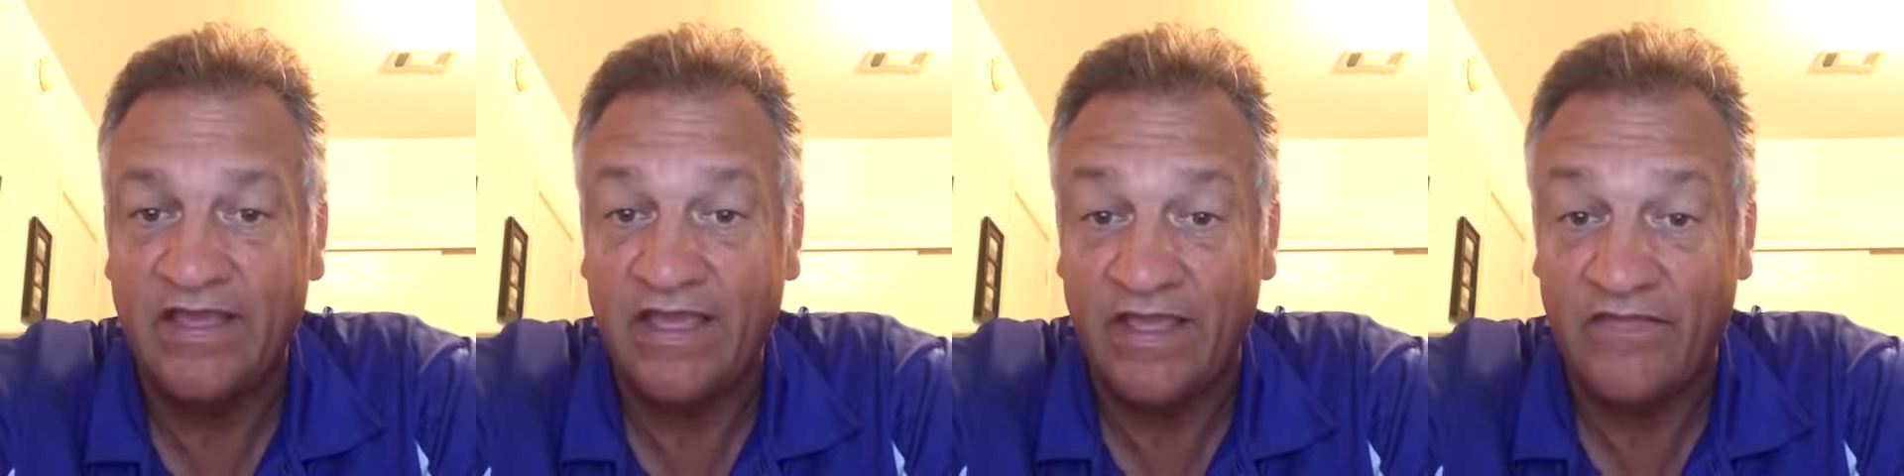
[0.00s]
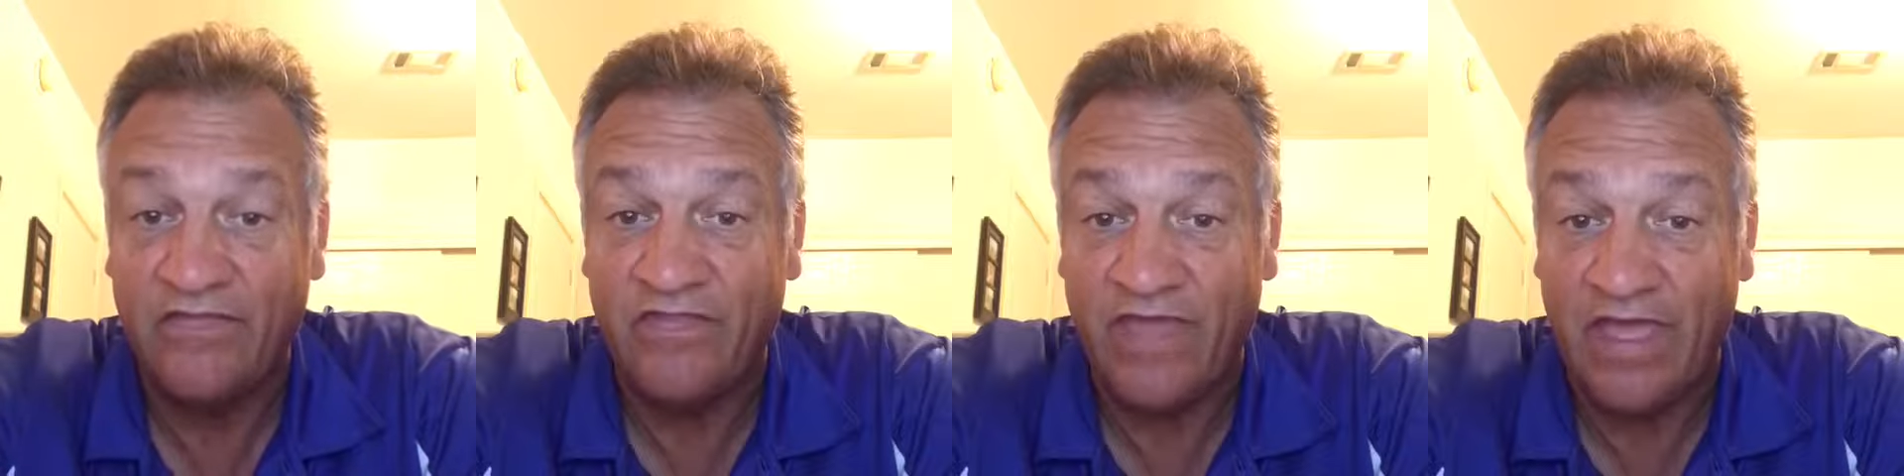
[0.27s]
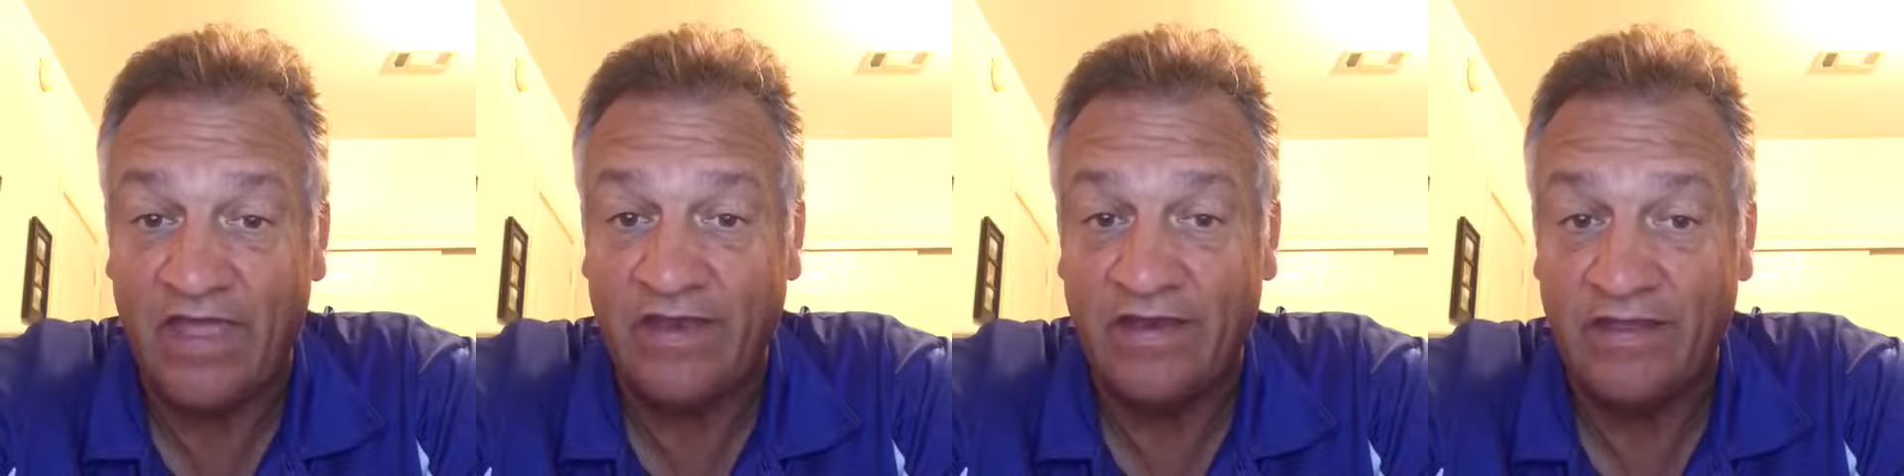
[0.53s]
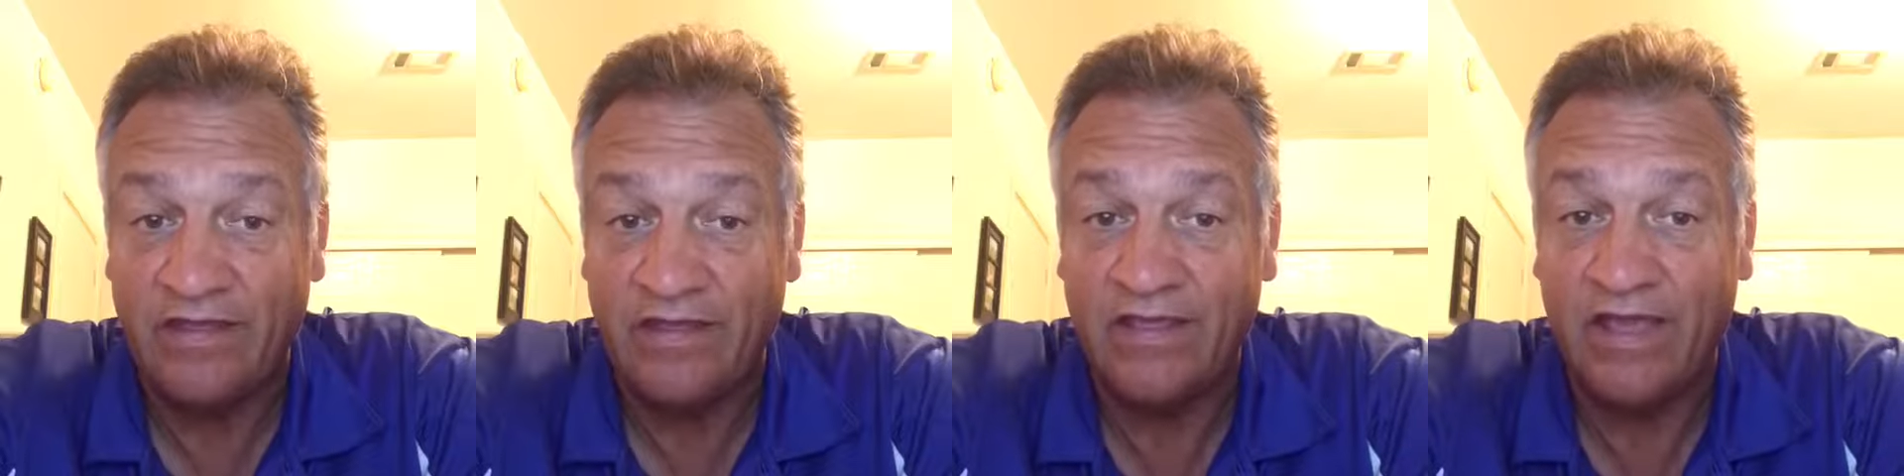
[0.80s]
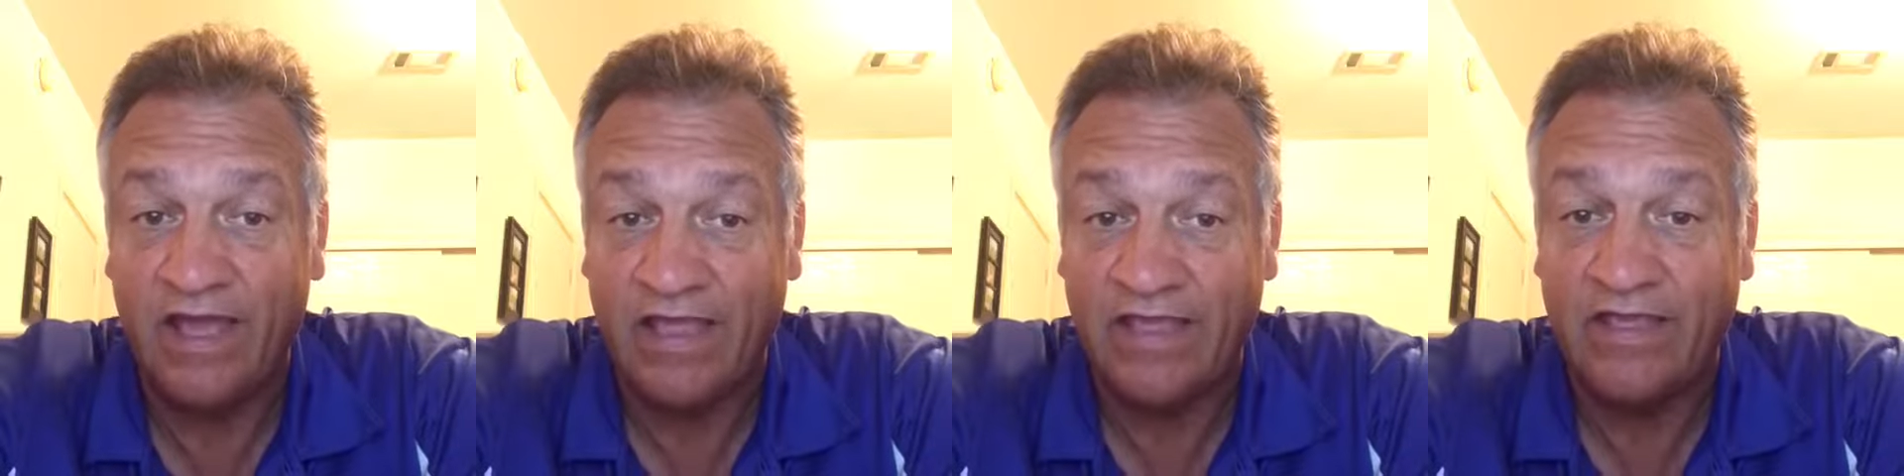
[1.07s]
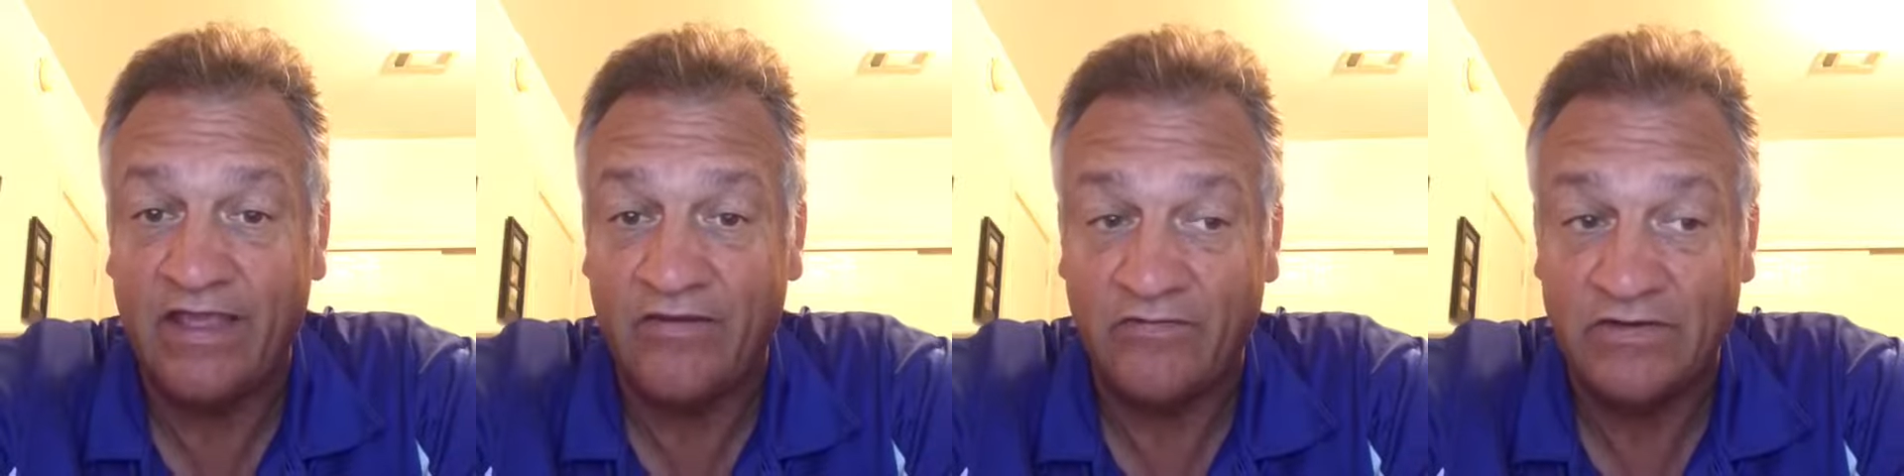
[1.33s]
And then I
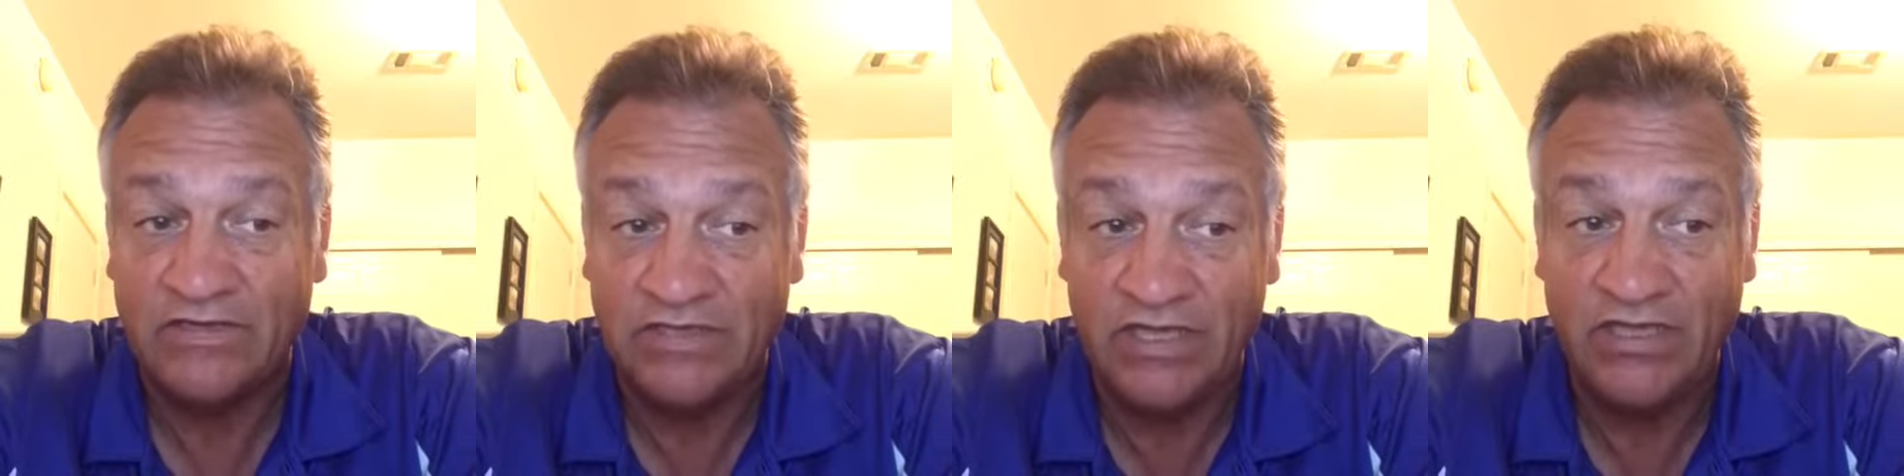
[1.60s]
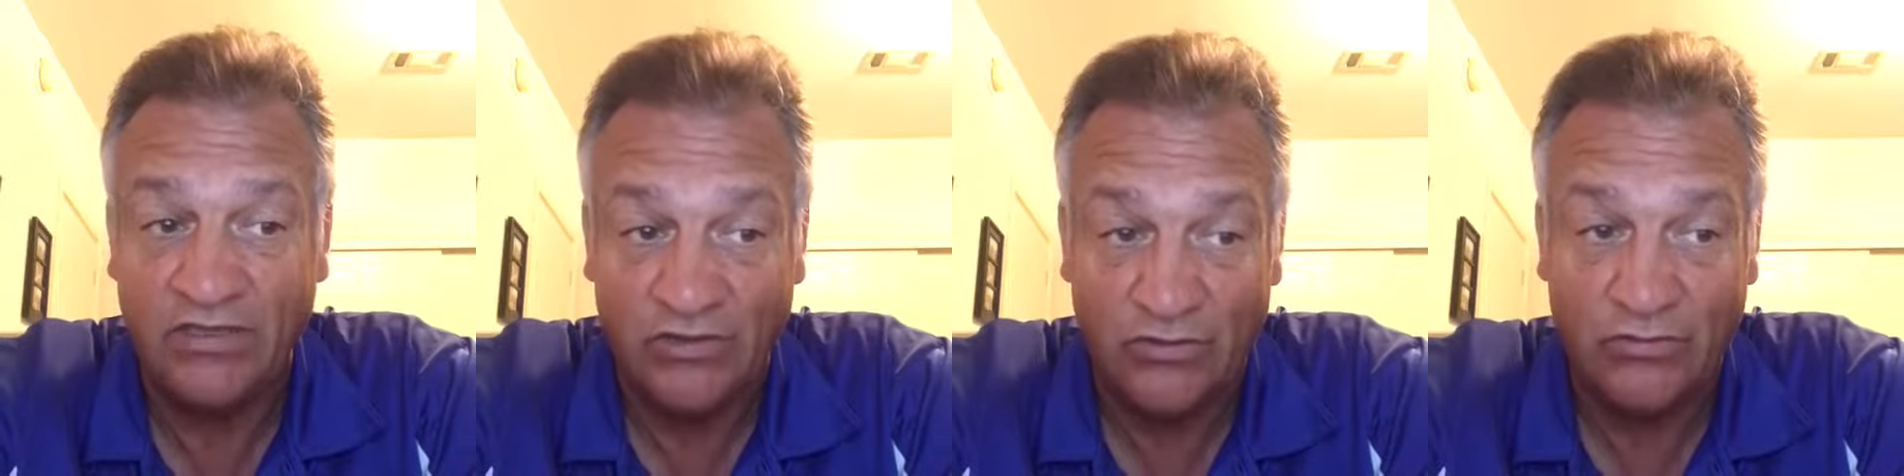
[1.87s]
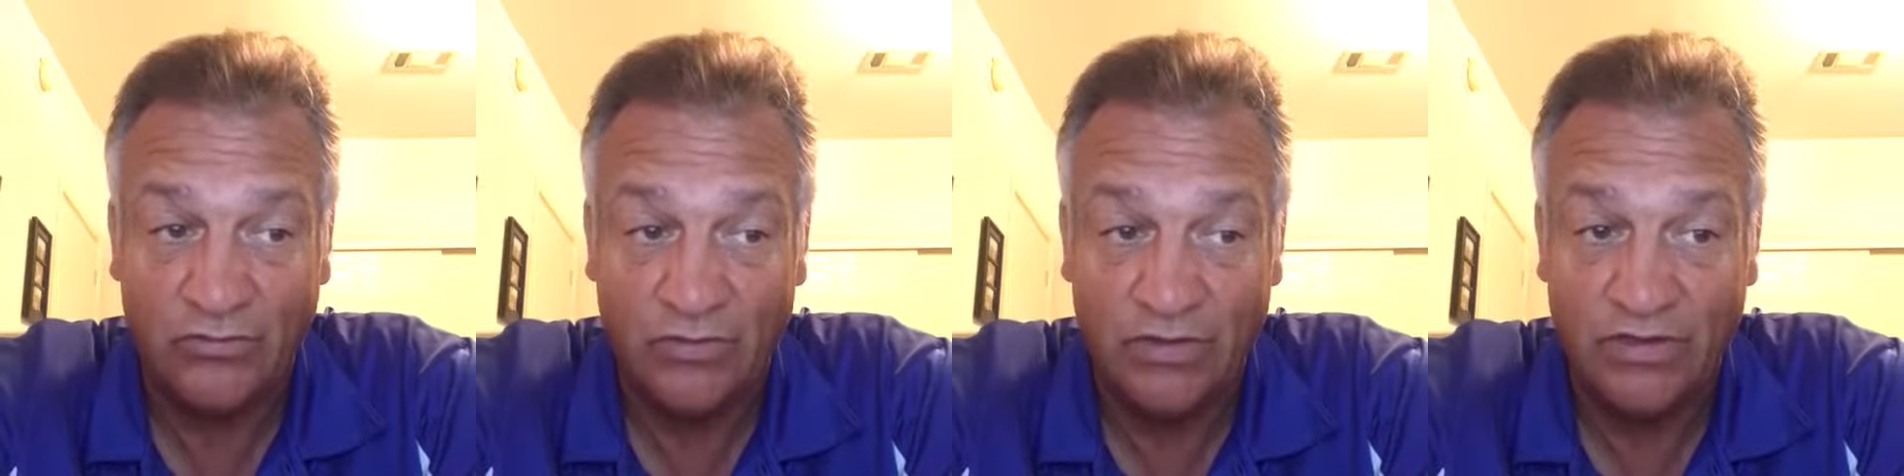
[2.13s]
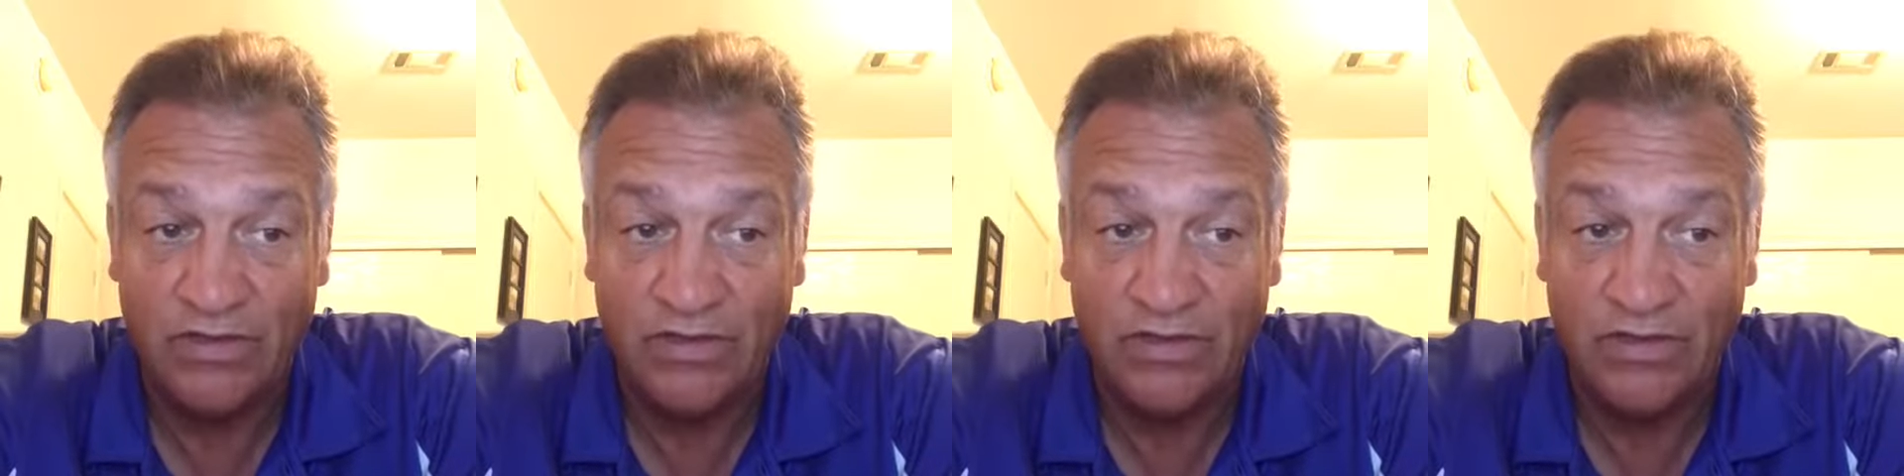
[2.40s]
guarantee you